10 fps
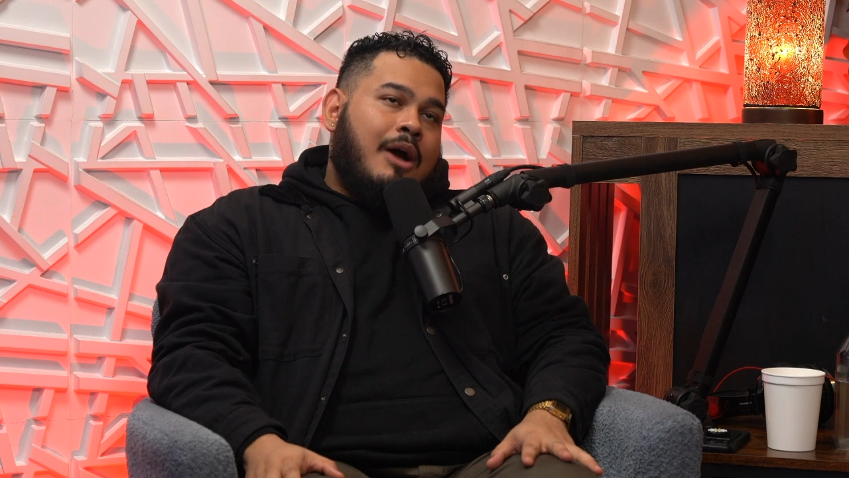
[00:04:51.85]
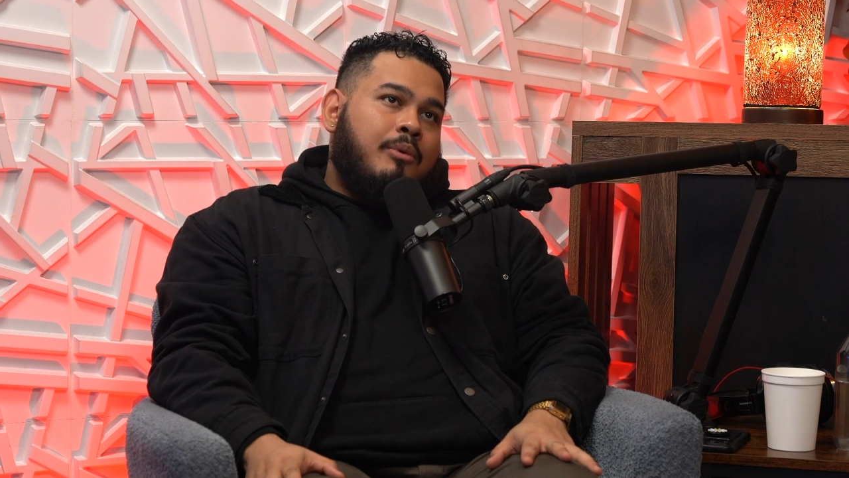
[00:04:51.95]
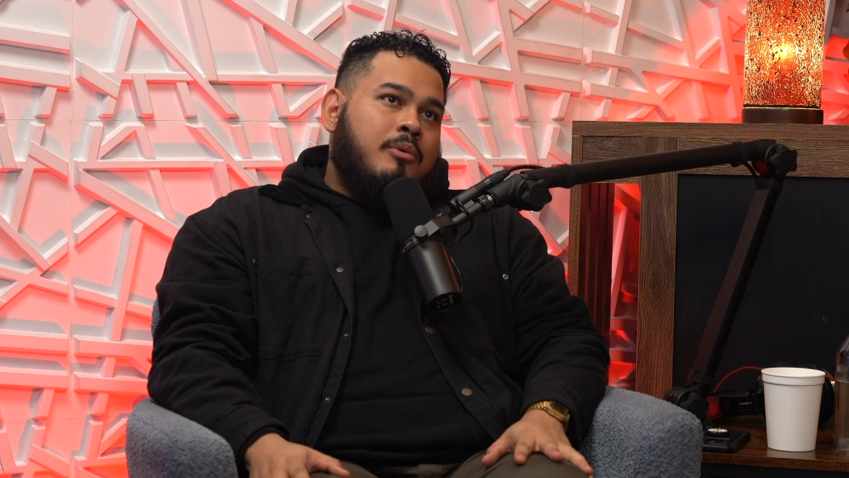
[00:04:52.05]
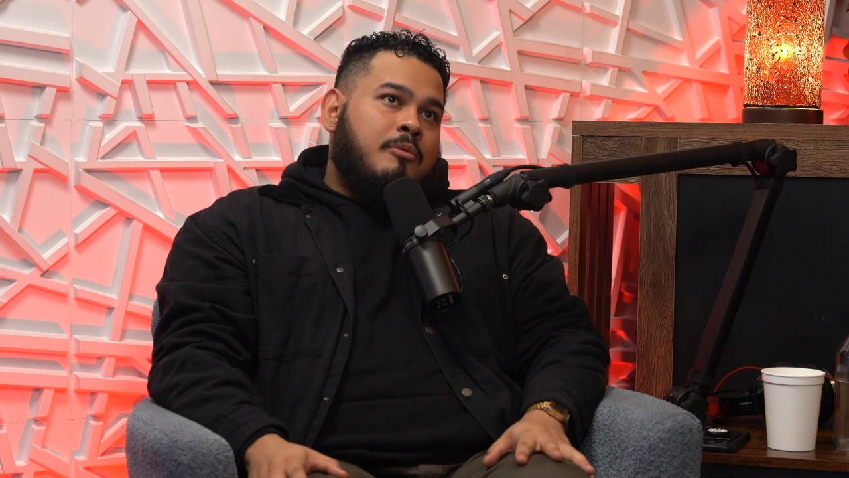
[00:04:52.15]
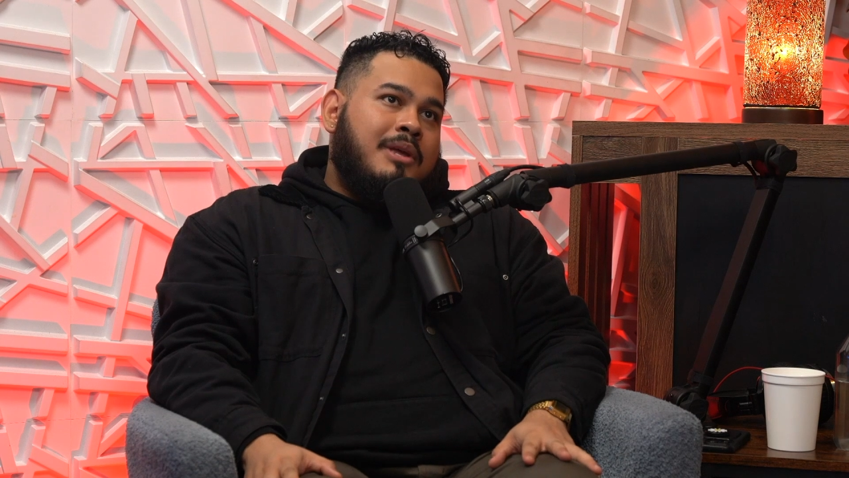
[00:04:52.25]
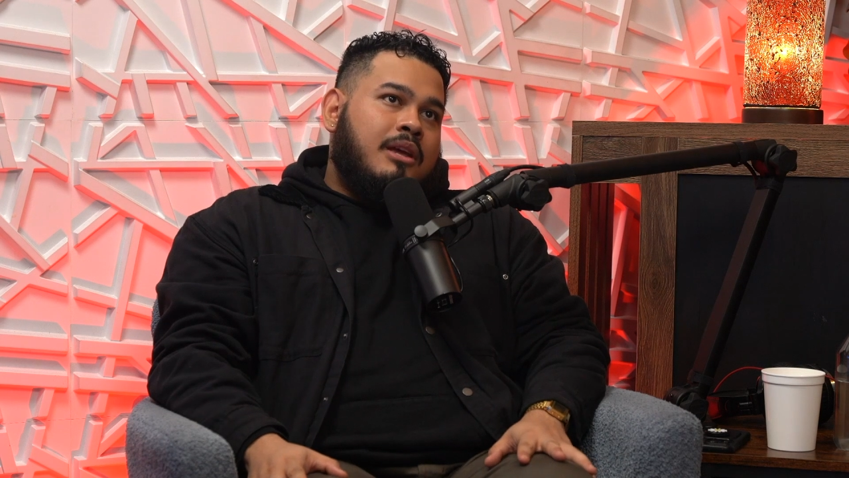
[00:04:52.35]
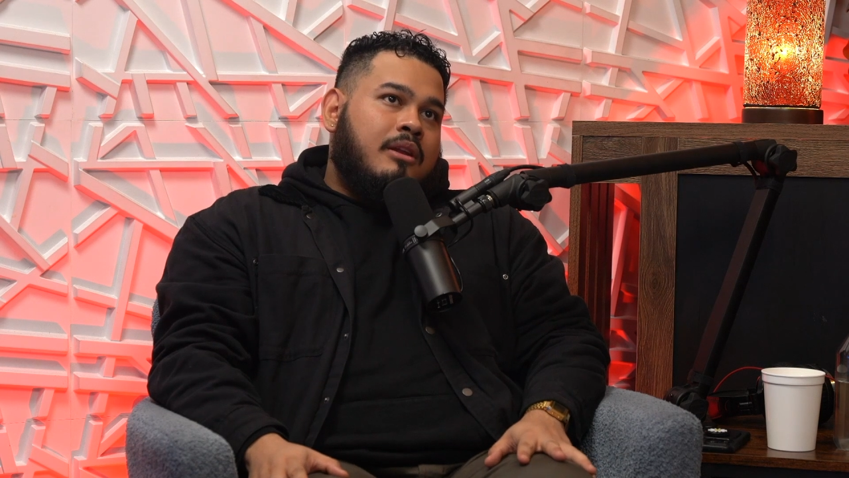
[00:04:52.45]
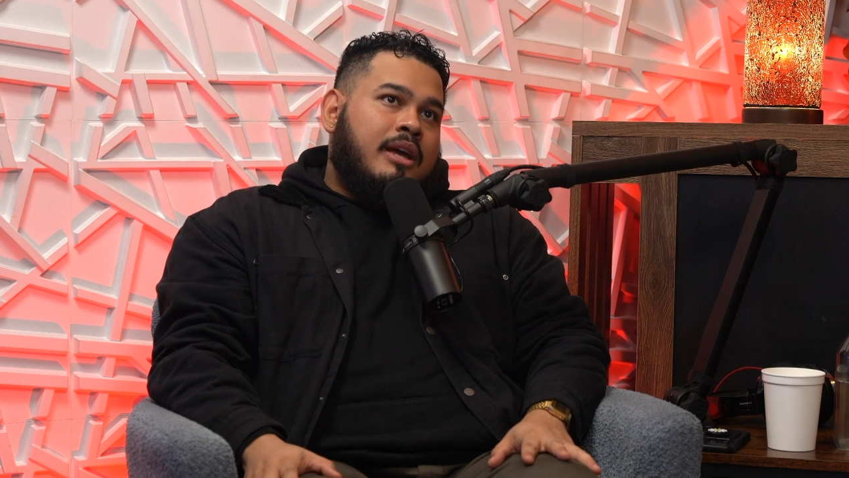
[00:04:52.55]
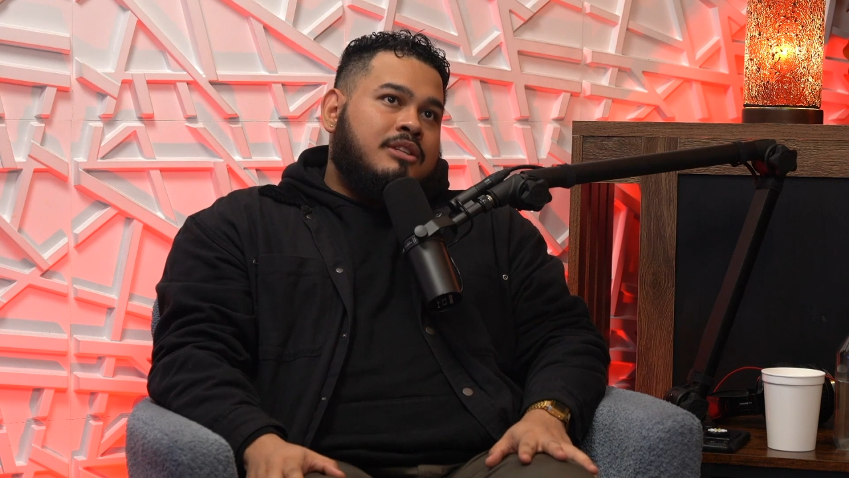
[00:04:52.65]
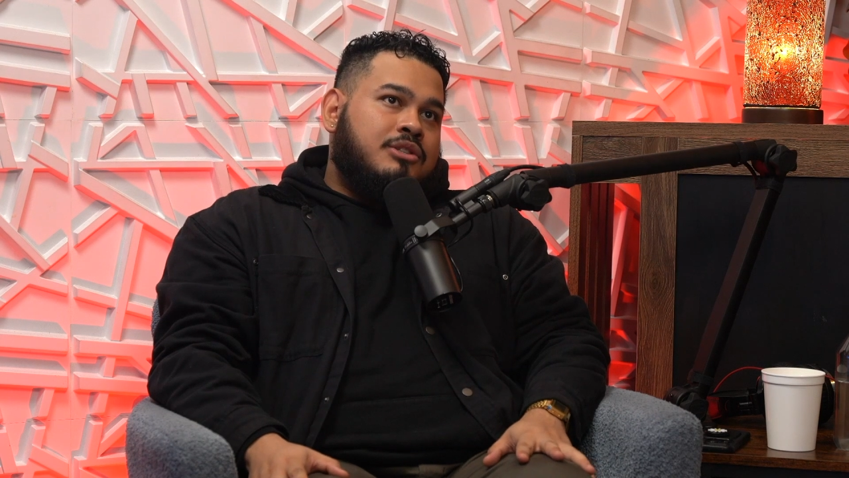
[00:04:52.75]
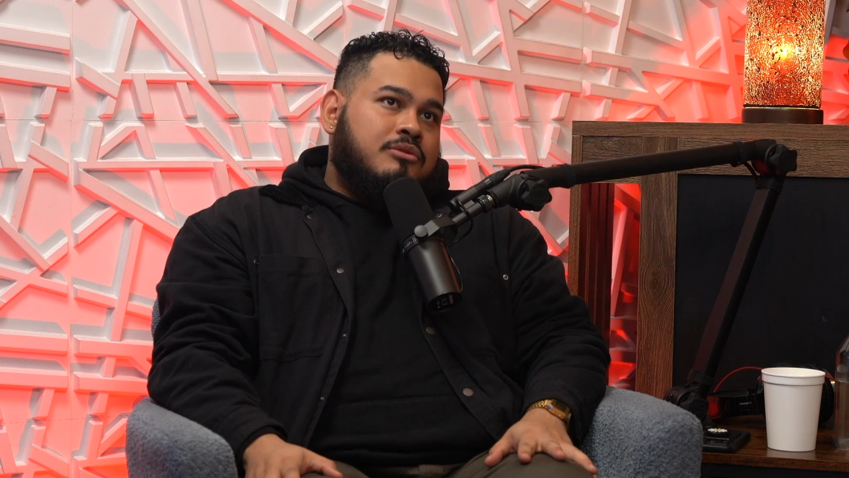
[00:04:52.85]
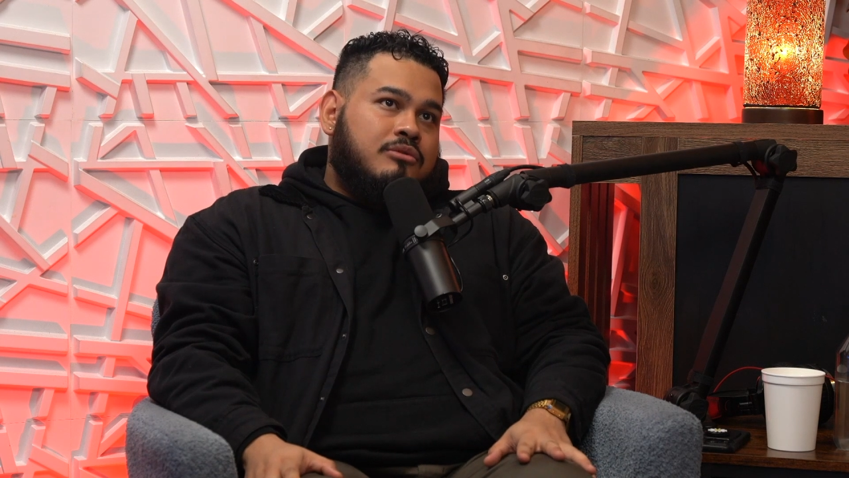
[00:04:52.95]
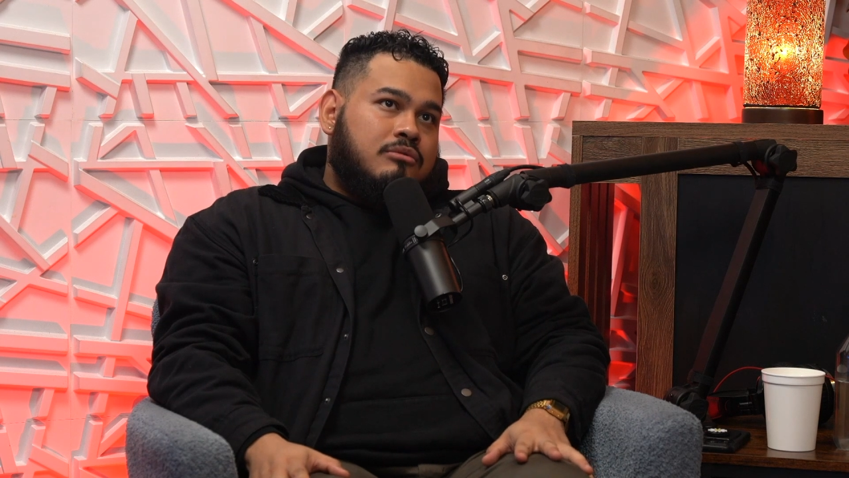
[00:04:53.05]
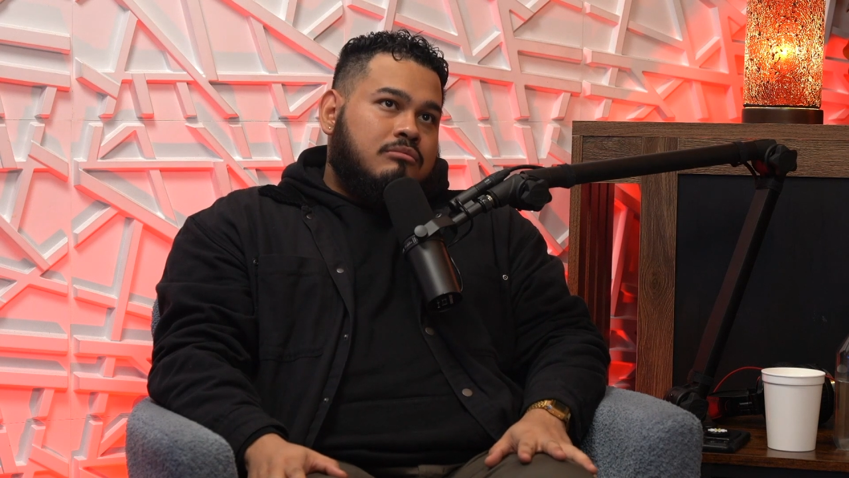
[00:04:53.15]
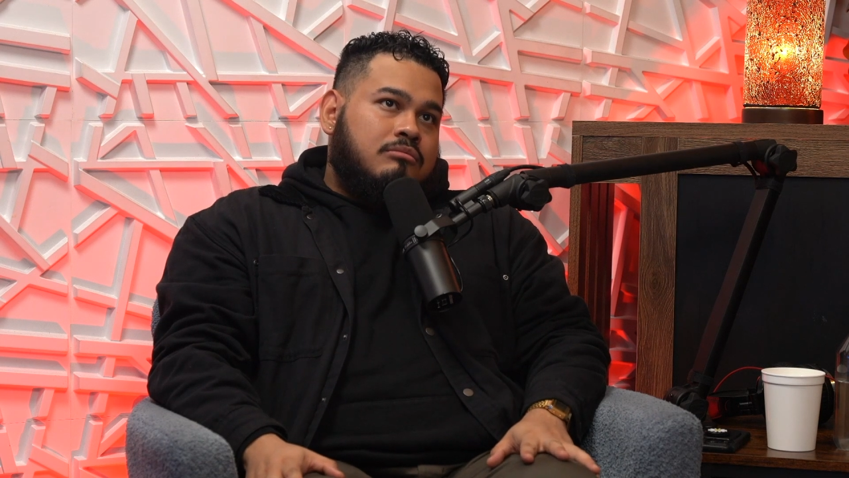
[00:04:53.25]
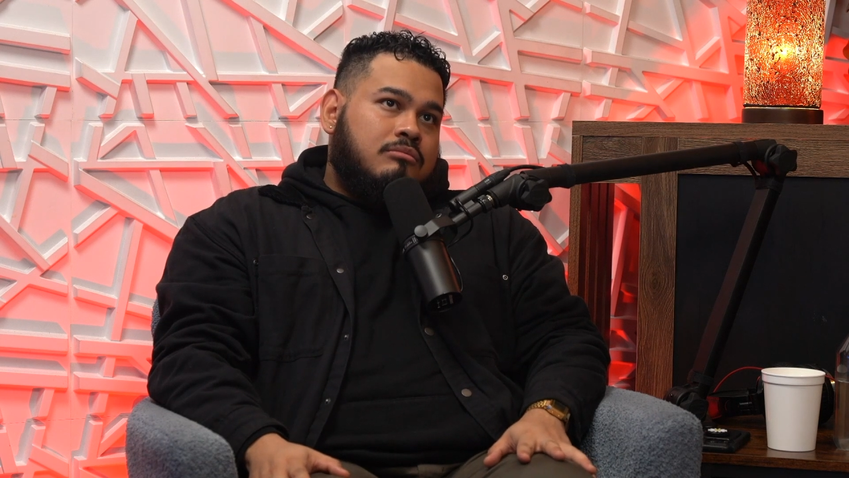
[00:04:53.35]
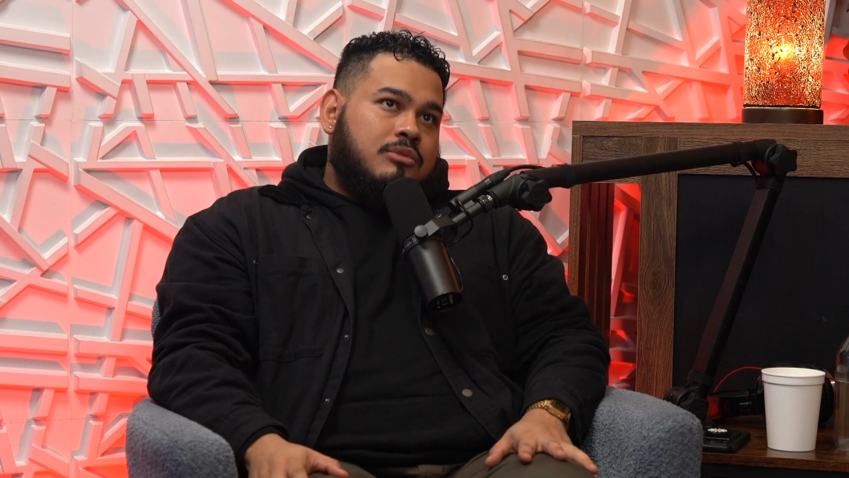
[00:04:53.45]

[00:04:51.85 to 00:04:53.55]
we would be in engine room,